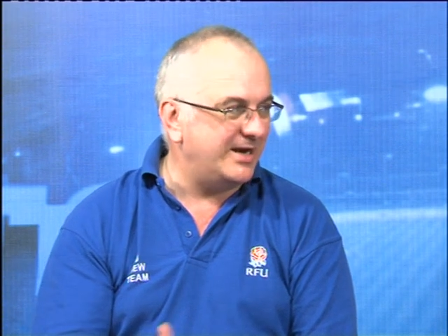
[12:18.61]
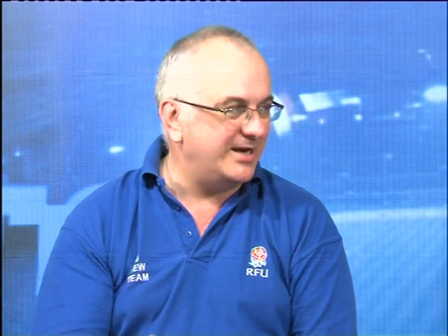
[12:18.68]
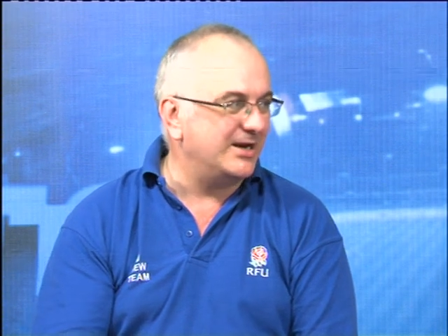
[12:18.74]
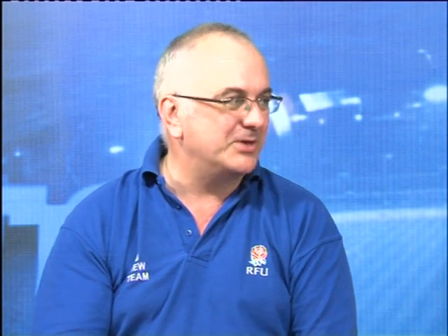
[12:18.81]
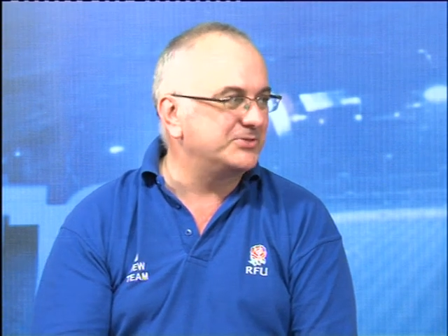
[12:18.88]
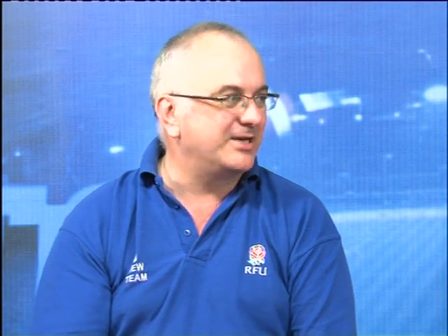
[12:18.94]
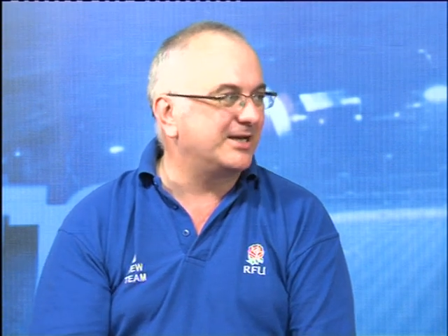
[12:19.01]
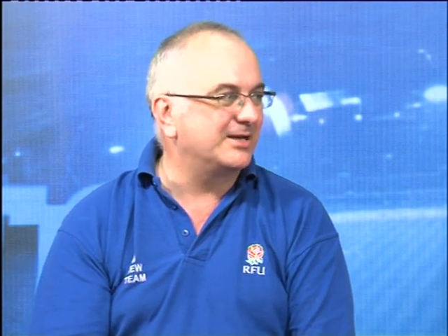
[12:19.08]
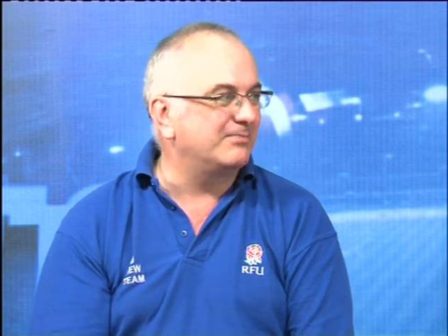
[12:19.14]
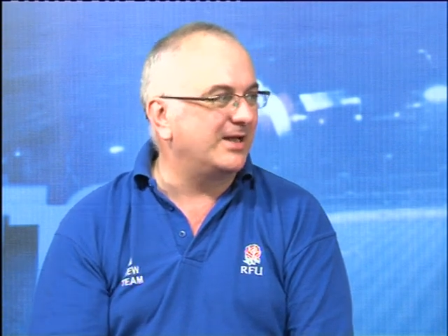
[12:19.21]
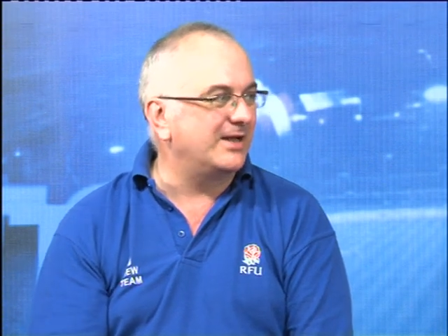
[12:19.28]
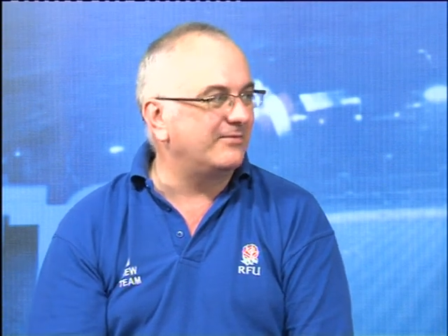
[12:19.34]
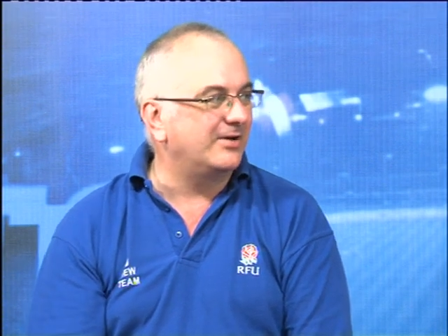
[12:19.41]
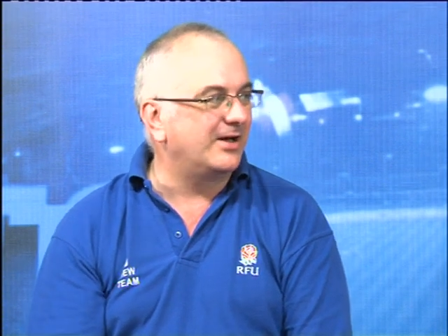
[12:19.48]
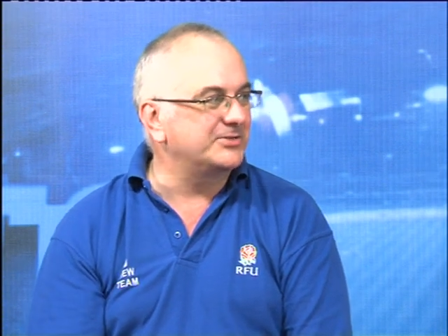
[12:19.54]
He knows he can
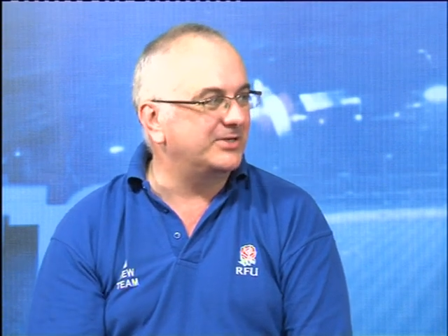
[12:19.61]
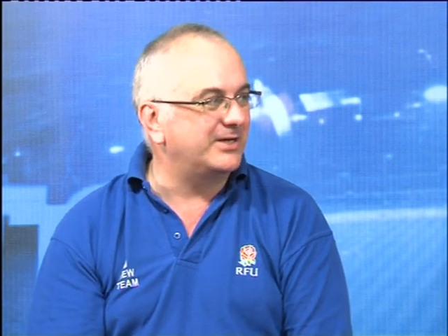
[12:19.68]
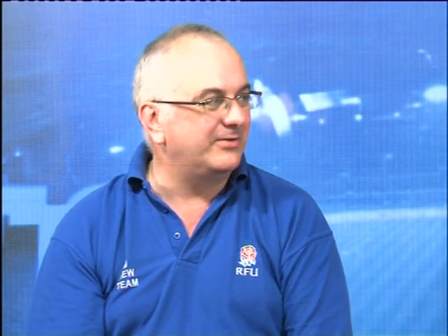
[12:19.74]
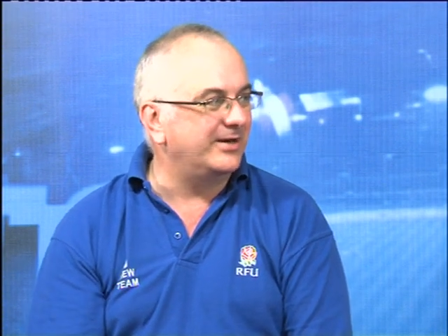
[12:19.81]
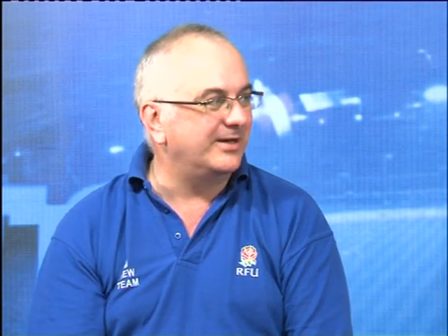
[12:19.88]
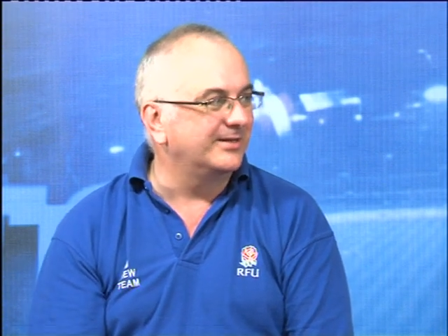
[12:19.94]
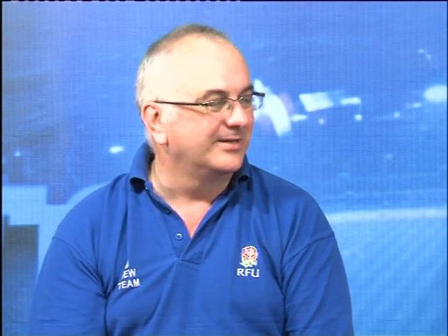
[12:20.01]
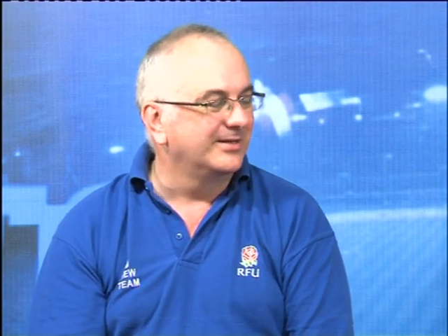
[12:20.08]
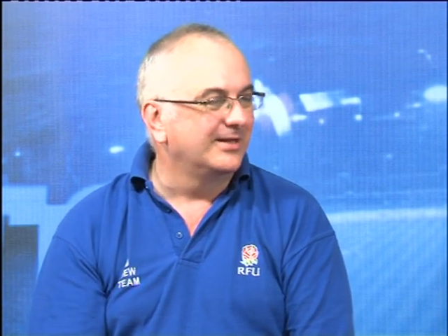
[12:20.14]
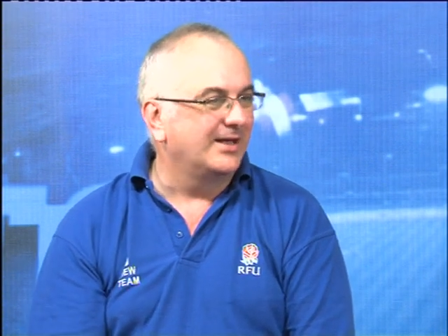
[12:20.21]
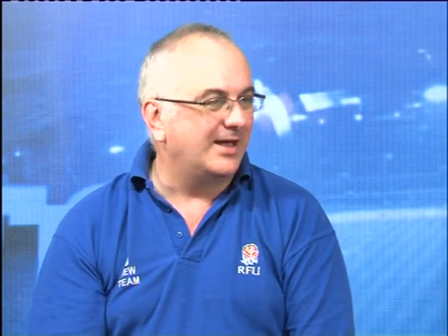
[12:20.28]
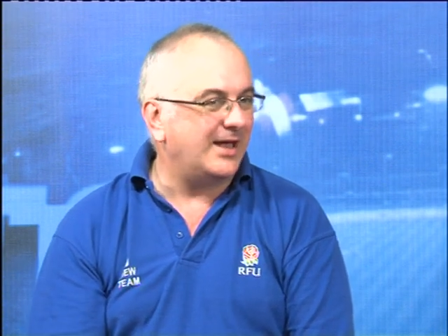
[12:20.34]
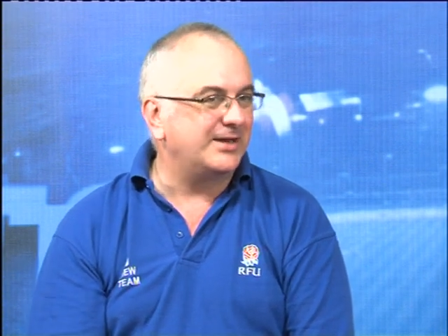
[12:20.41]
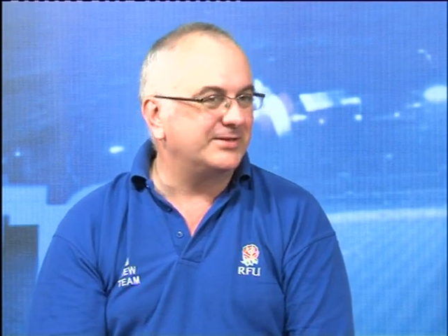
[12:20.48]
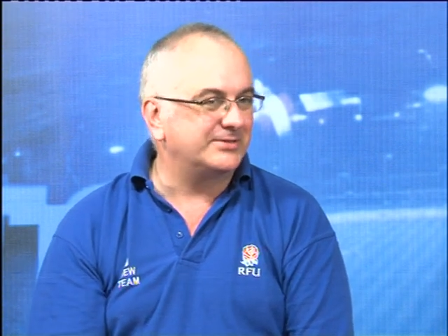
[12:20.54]
play for Nigeria,
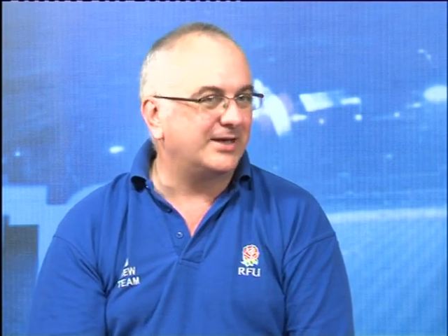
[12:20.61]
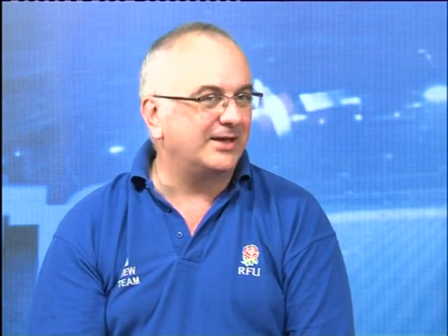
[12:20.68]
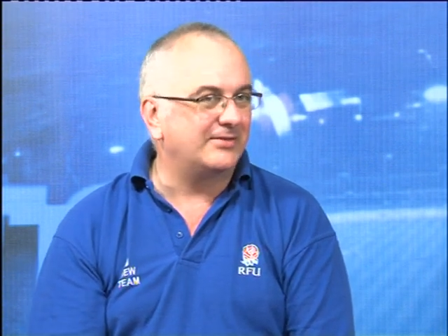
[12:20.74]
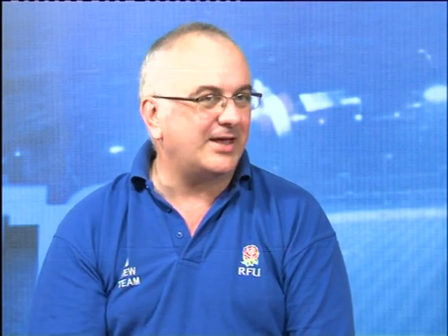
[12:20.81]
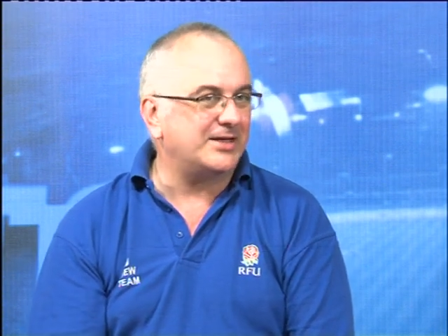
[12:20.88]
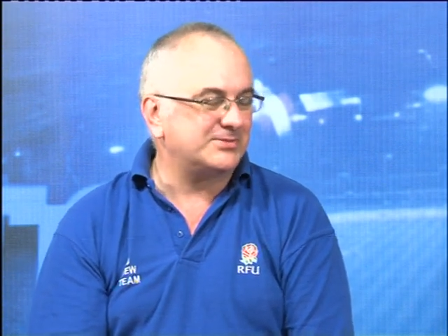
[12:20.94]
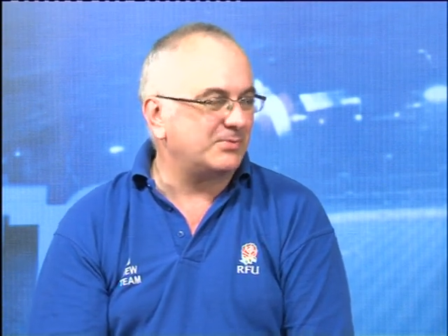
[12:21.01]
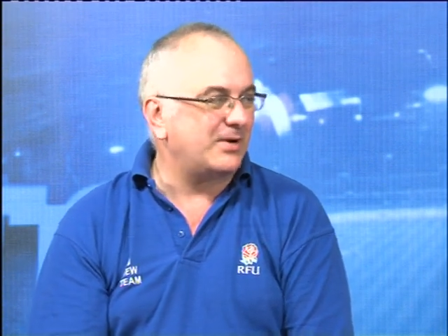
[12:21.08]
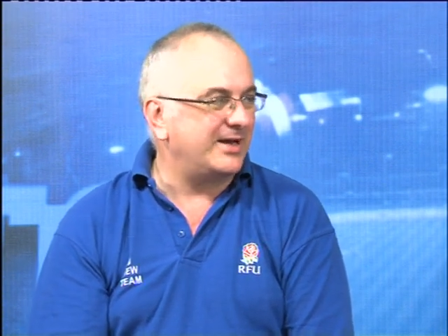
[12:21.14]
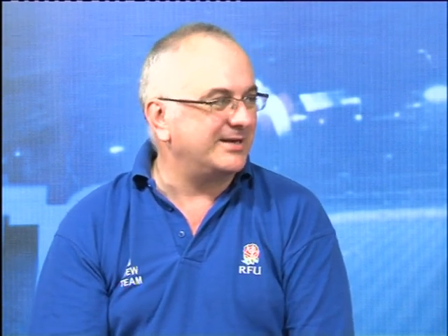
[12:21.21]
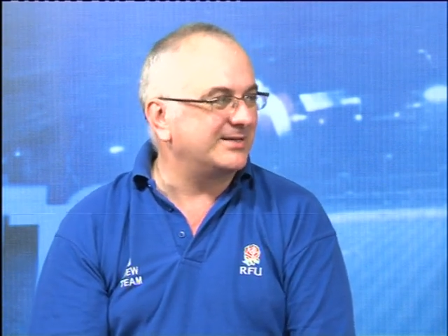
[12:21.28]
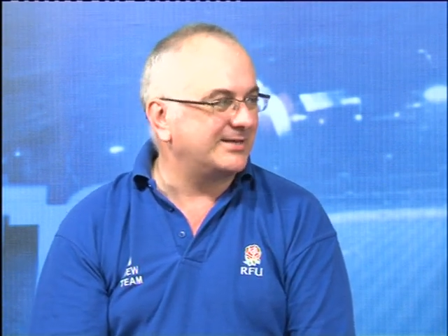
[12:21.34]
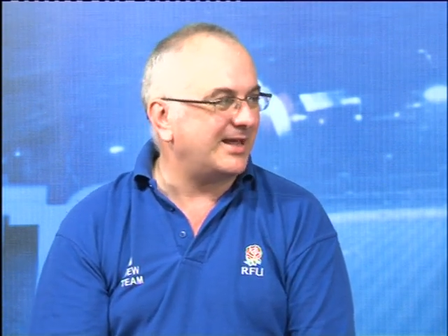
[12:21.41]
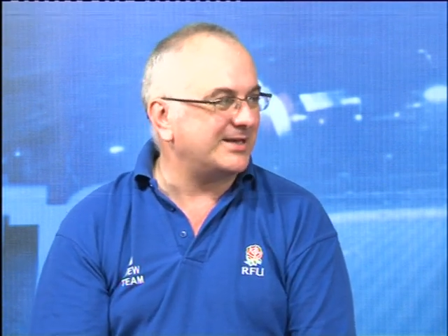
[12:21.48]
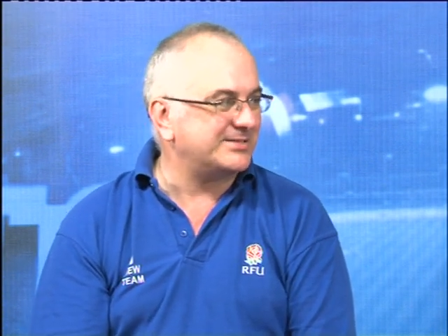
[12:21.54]
and that's
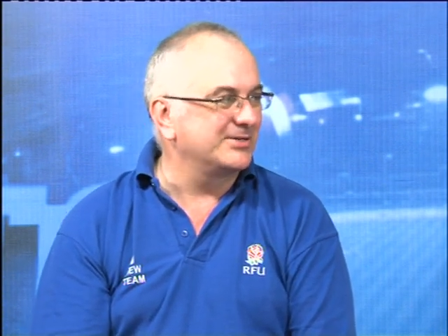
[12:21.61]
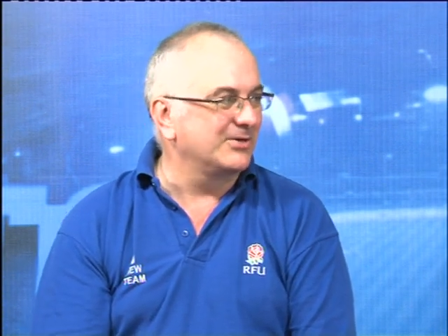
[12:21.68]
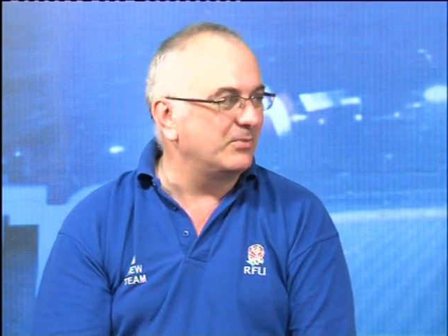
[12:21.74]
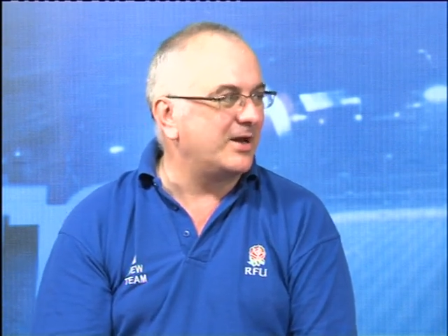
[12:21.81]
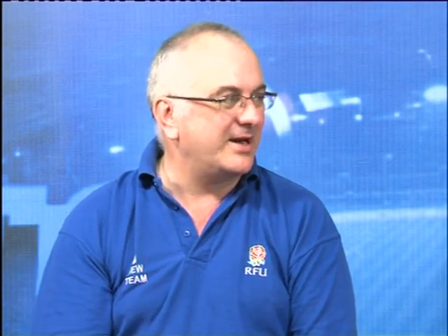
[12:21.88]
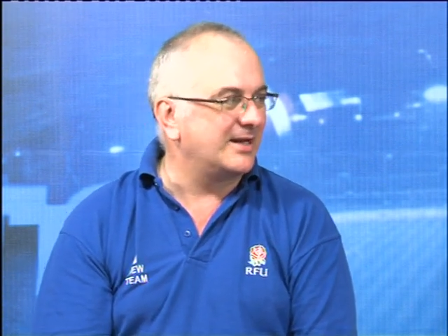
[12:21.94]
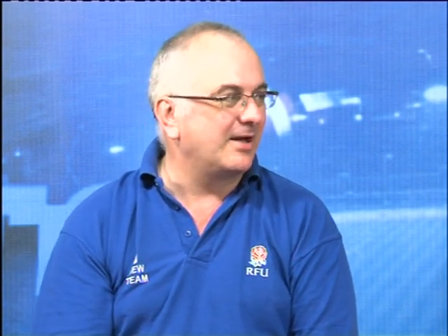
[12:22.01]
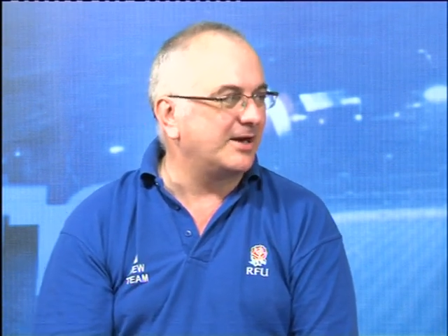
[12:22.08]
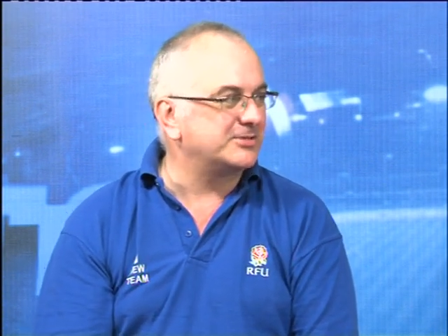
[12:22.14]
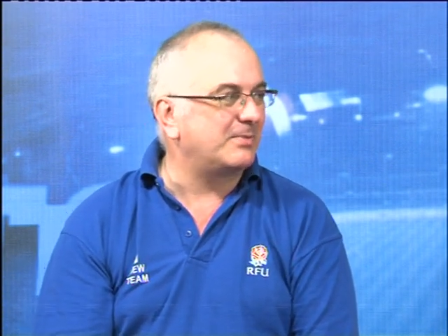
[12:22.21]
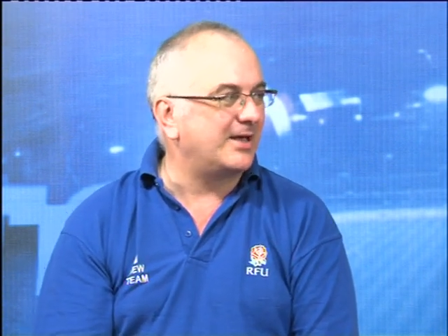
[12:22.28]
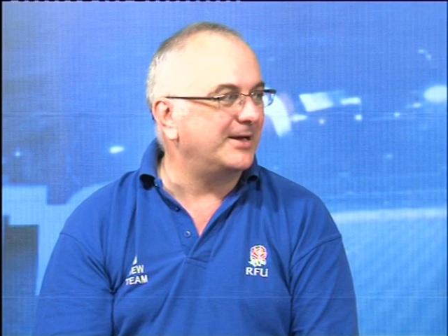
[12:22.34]
still where he'd like to play.